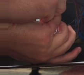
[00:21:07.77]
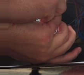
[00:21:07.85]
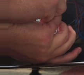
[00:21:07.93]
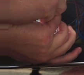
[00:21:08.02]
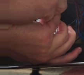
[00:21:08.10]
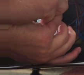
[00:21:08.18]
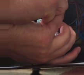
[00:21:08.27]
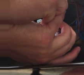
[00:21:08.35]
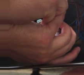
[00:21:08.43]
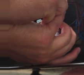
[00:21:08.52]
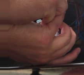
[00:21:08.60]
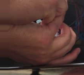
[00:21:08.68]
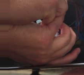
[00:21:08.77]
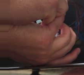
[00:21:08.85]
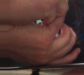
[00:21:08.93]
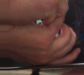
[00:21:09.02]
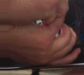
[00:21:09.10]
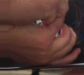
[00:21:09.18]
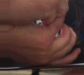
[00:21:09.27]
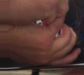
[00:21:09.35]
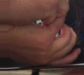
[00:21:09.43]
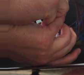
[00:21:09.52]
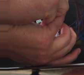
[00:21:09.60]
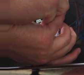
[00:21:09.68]

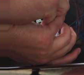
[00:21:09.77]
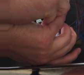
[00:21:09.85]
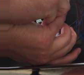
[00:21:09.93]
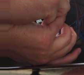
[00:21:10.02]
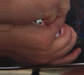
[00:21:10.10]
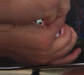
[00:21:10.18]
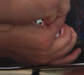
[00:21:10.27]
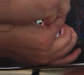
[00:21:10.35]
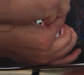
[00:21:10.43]
(silence)